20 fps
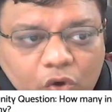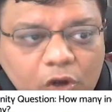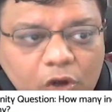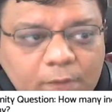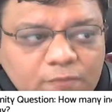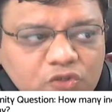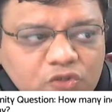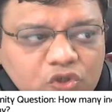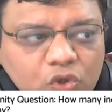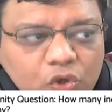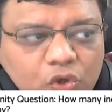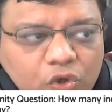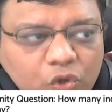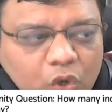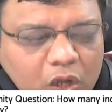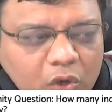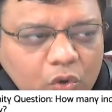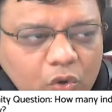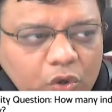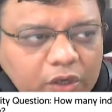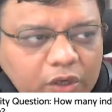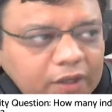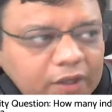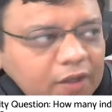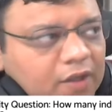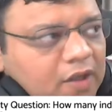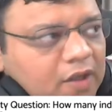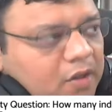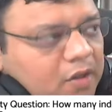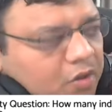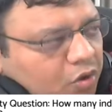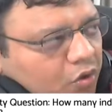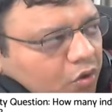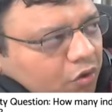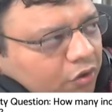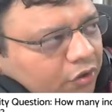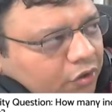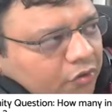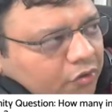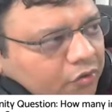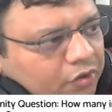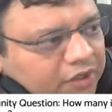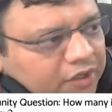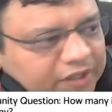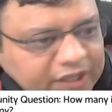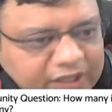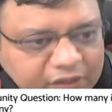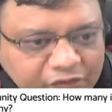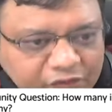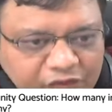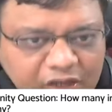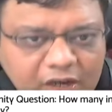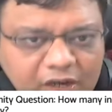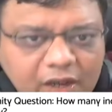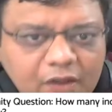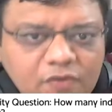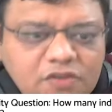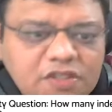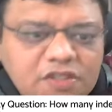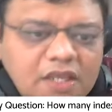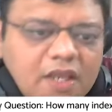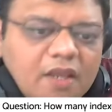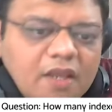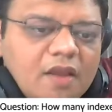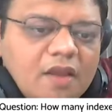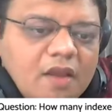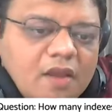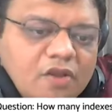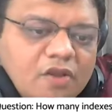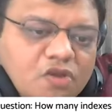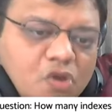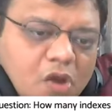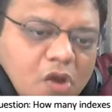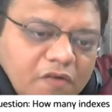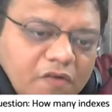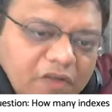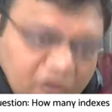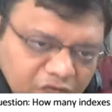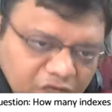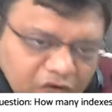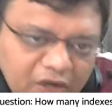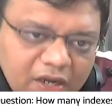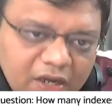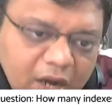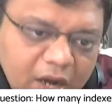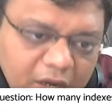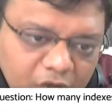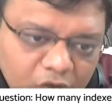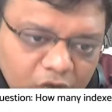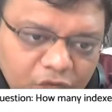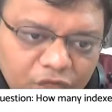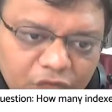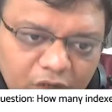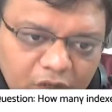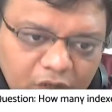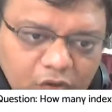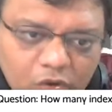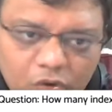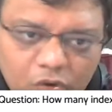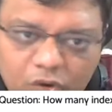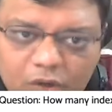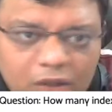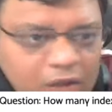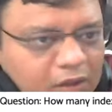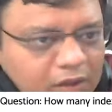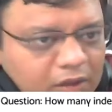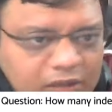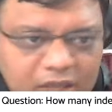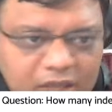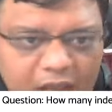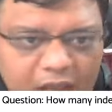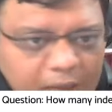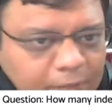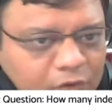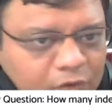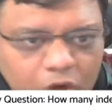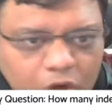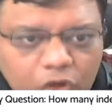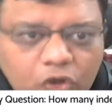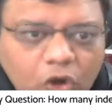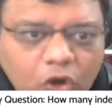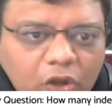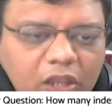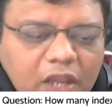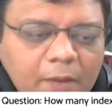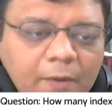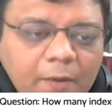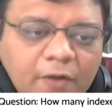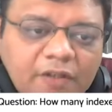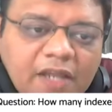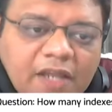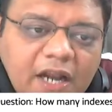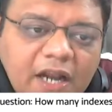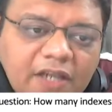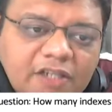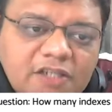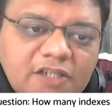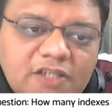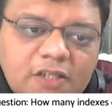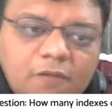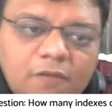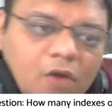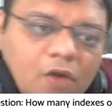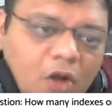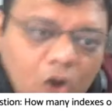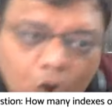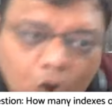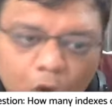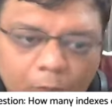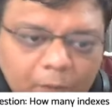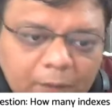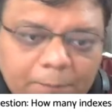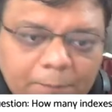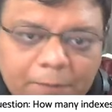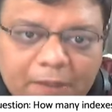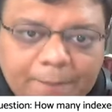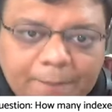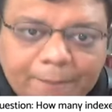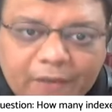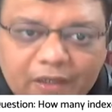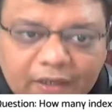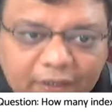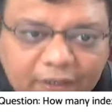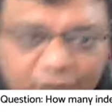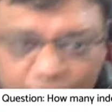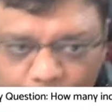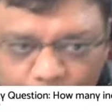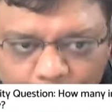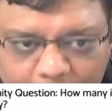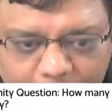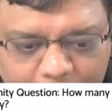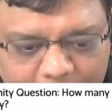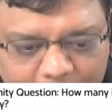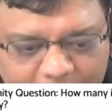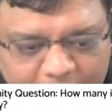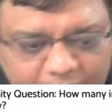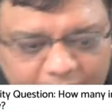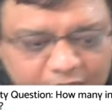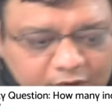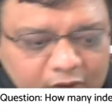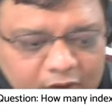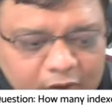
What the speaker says: column store, you are on a data warehousing, you have a different kind of workload. Yeah, I'm not talking about that. This is for common people like you and me.